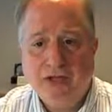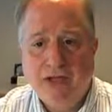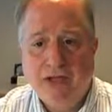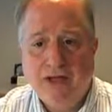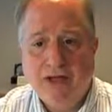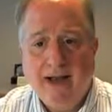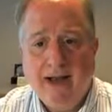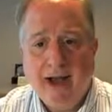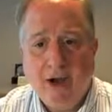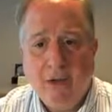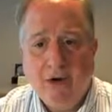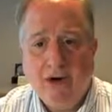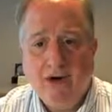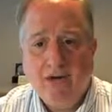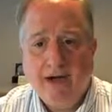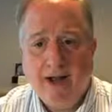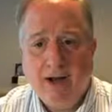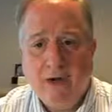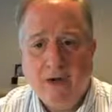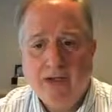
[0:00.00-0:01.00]
Now we are
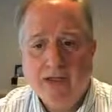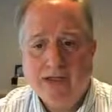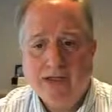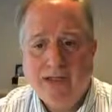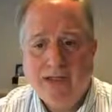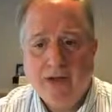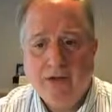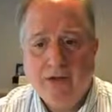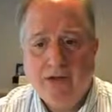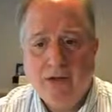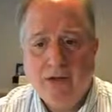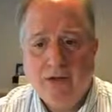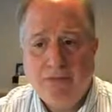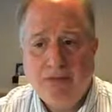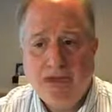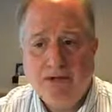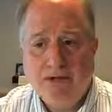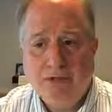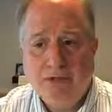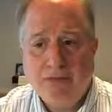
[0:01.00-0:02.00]
allowing the CO2 to be a
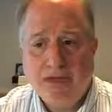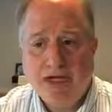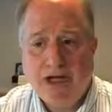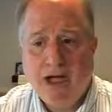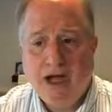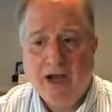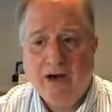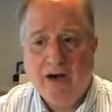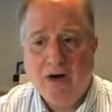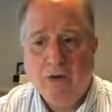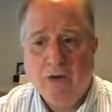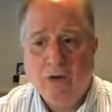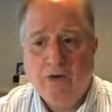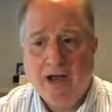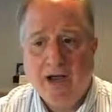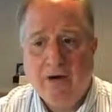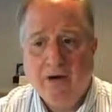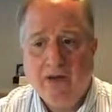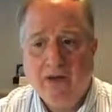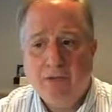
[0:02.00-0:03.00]
little bit higher. We're
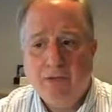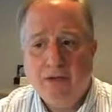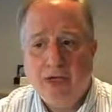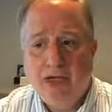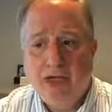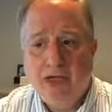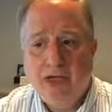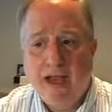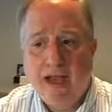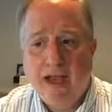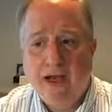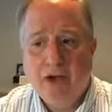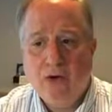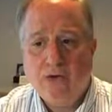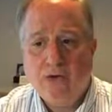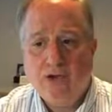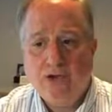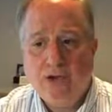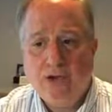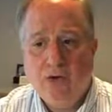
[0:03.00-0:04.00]
allowing the
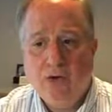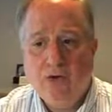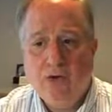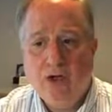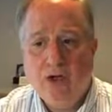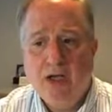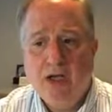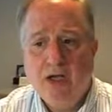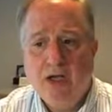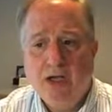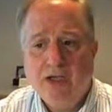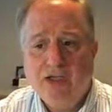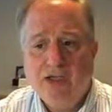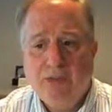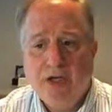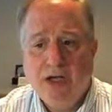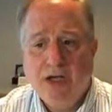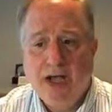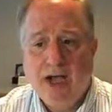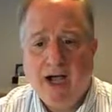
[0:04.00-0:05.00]
PaO2 to
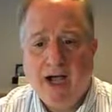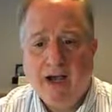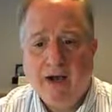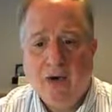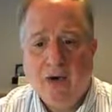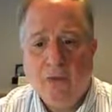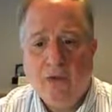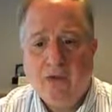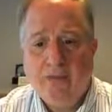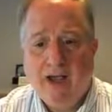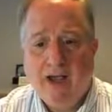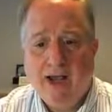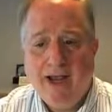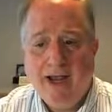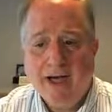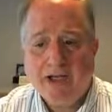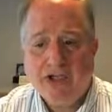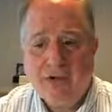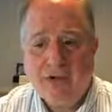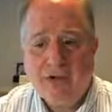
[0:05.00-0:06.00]
be higher. We may actually